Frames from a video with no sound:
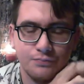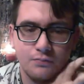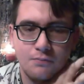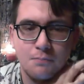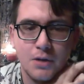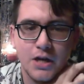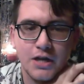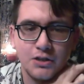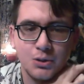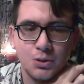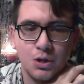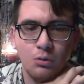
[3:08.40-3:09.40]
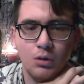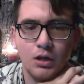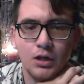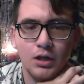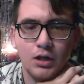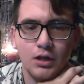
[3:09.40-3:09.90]
but you don't want
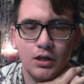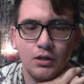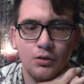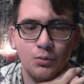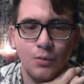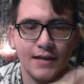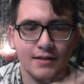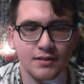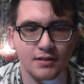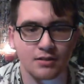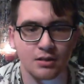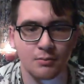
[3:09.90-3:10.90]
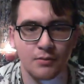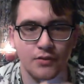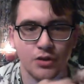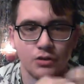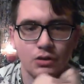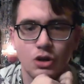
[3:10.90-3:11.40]
to waste some of
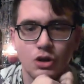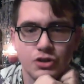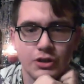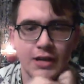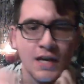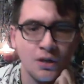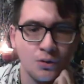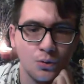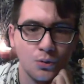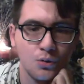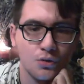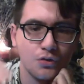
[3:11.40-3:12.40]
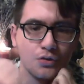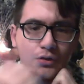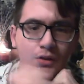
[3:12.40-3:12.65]
your larger candles,